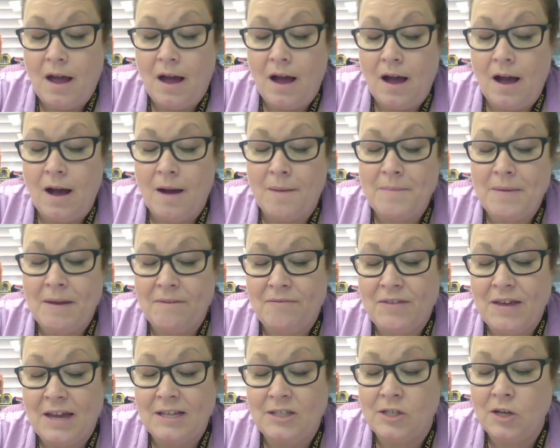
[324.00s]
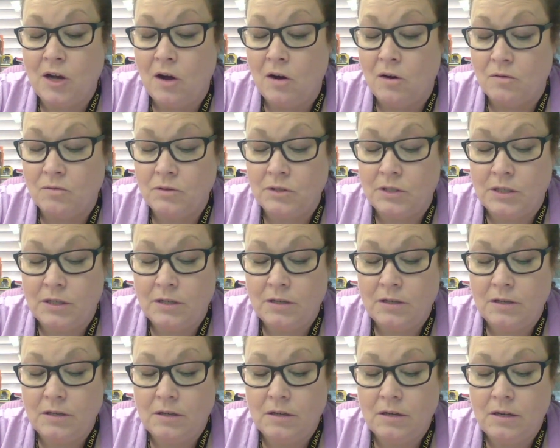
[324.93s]
Um, if they don't,
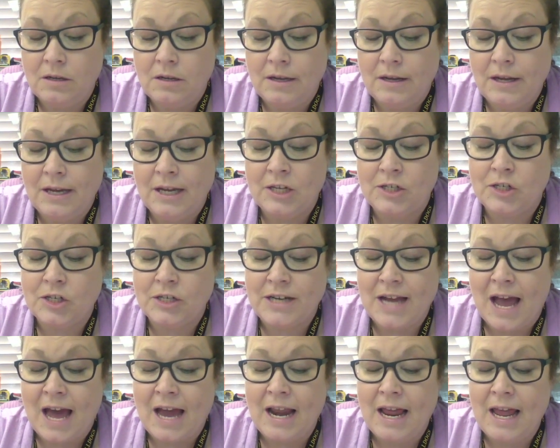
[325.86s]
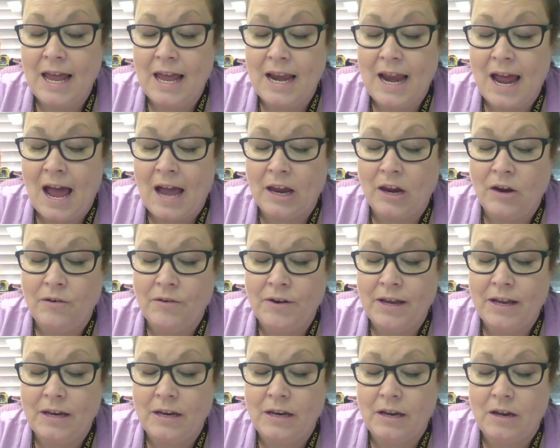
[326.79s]
is your data
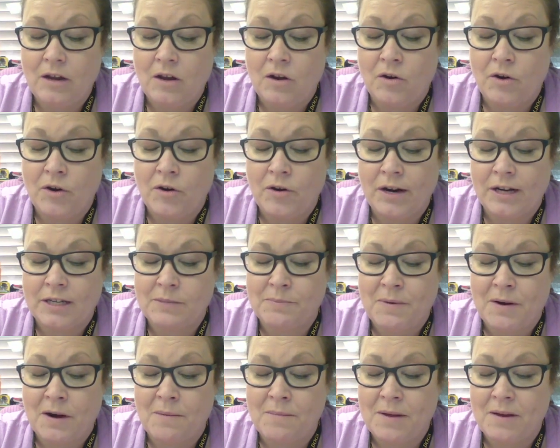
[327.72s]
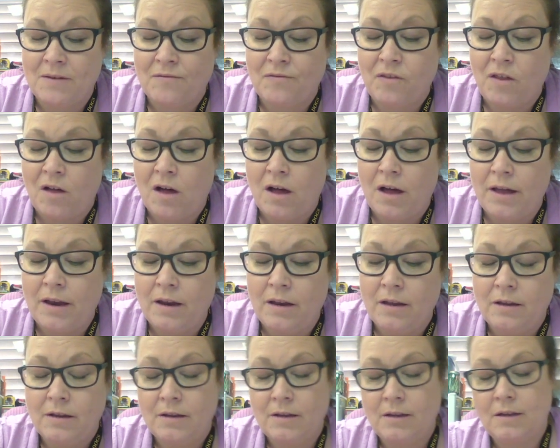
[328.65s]
inaccurate or your experiment flawed?
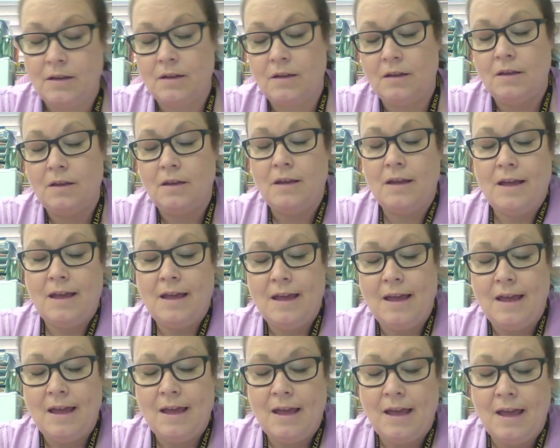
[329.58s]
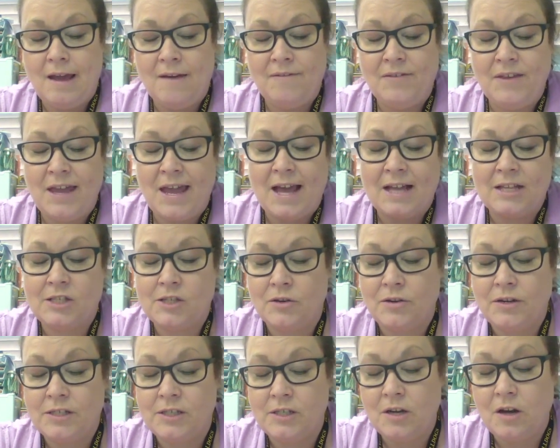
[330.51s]
If the
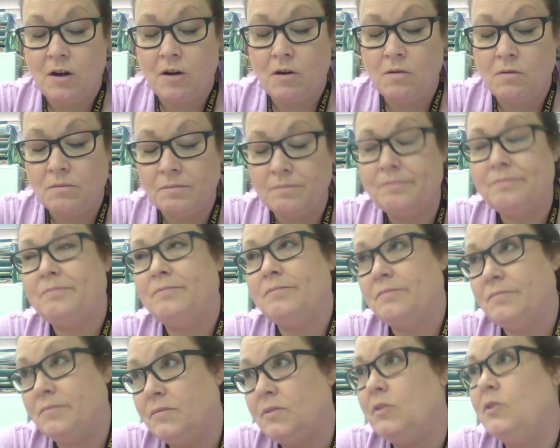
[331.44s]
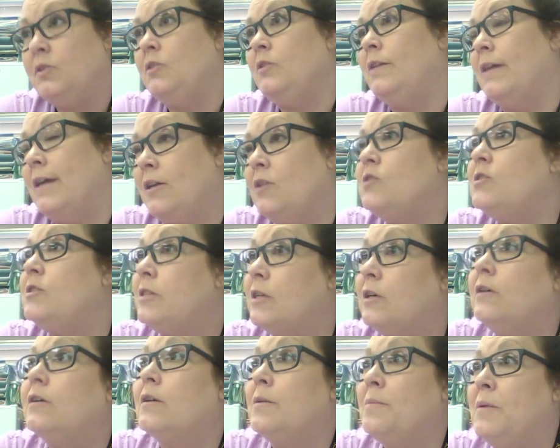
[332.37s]
answer is no, you, then you
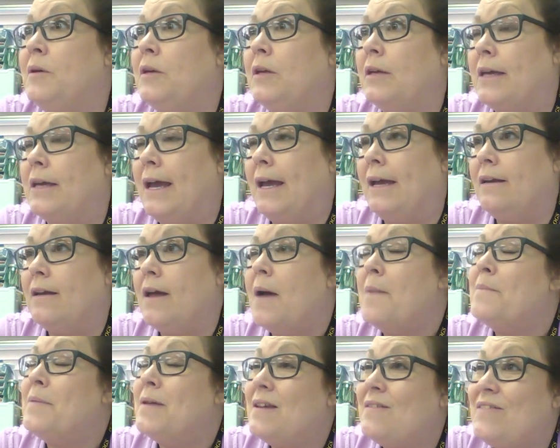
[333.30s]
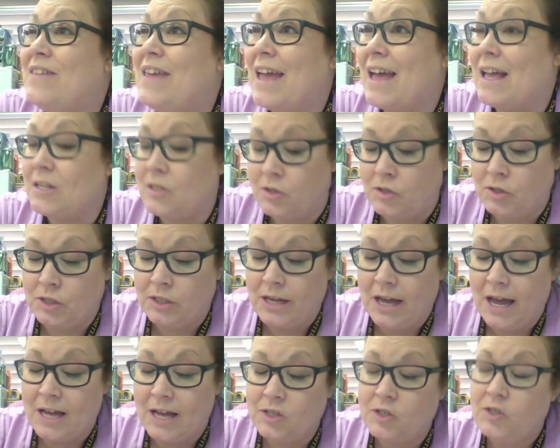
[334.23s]
still communicate. But if the answer is
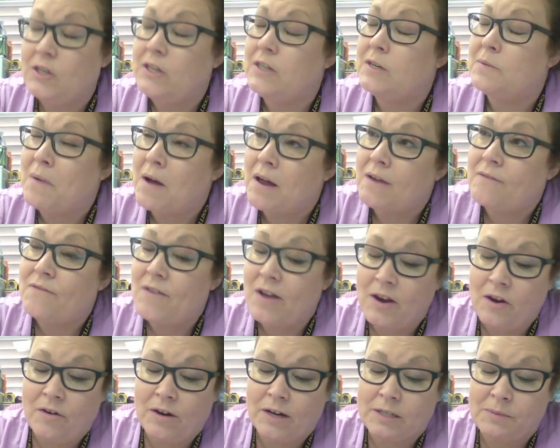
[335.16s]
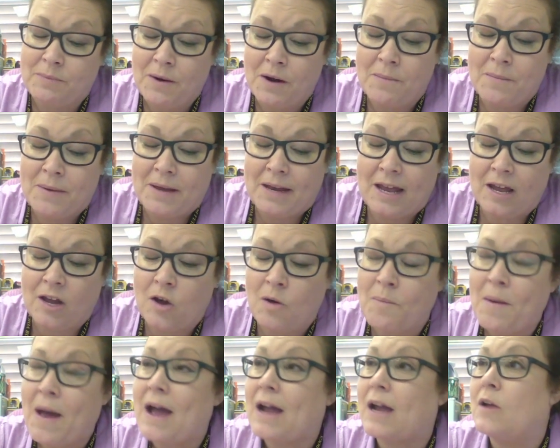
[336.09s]
yes, you need to modify your experiment and go
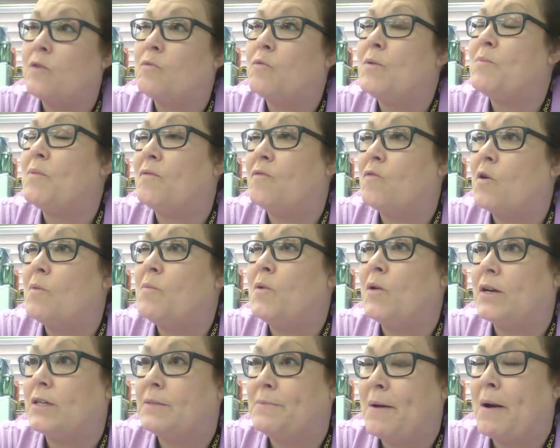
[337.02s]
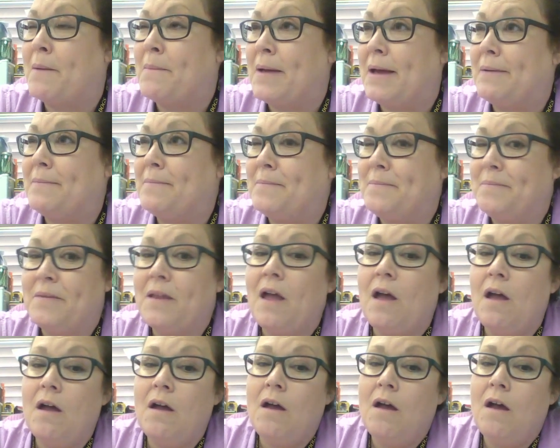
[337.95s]
back and reperform your experiment.
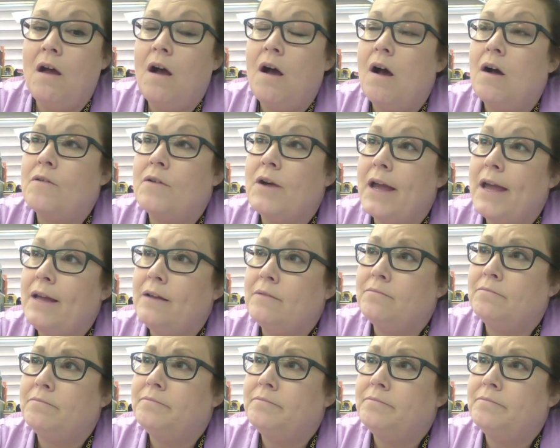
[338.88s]
All right?